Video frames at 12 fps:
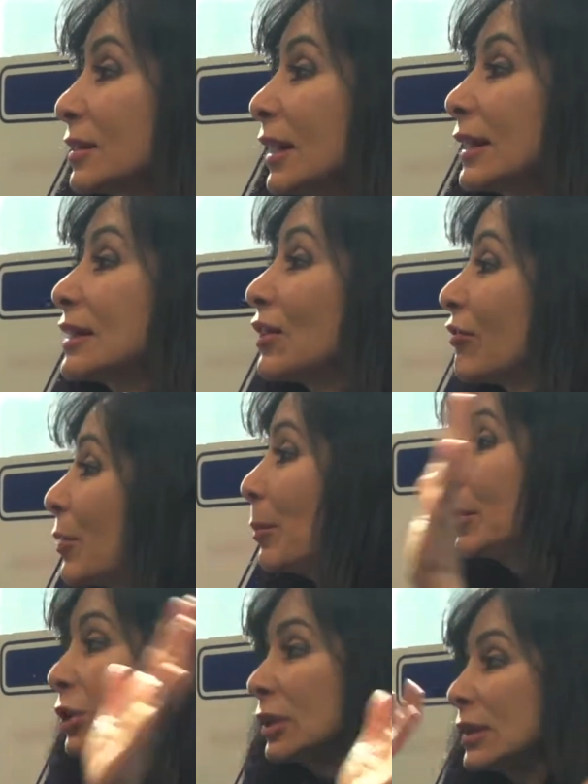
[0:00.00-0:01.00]
Like, different
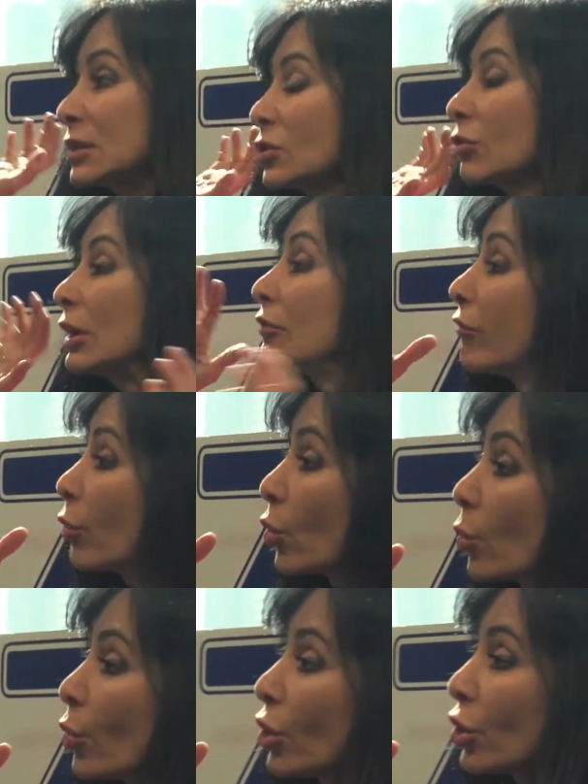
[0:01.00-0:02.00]
buildings are in
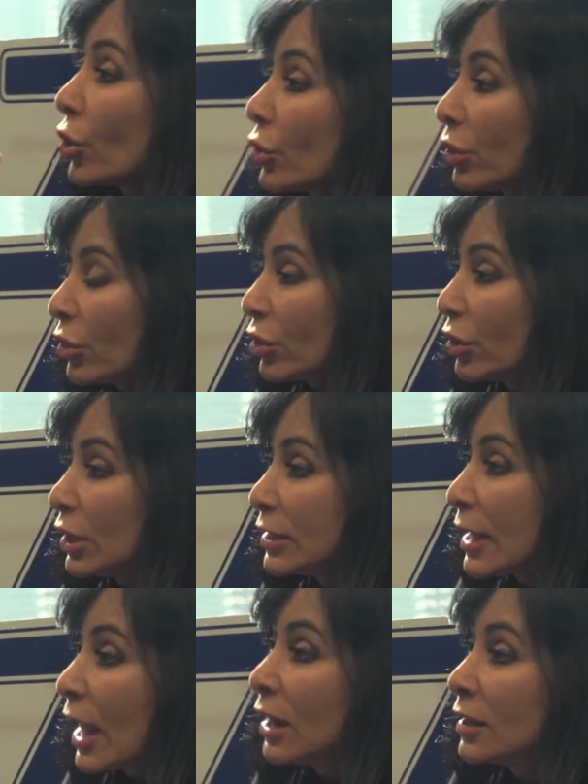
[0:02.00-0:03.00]
Fort Worth, in
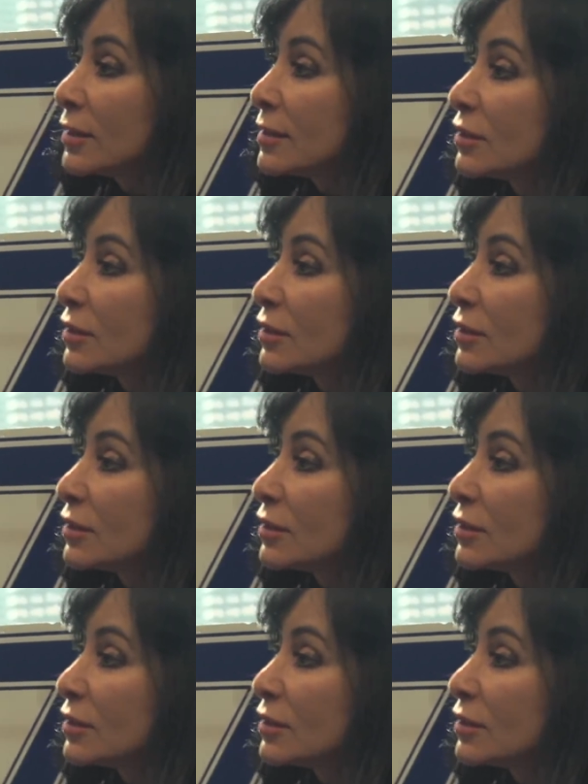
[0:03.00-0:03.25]
Dallas.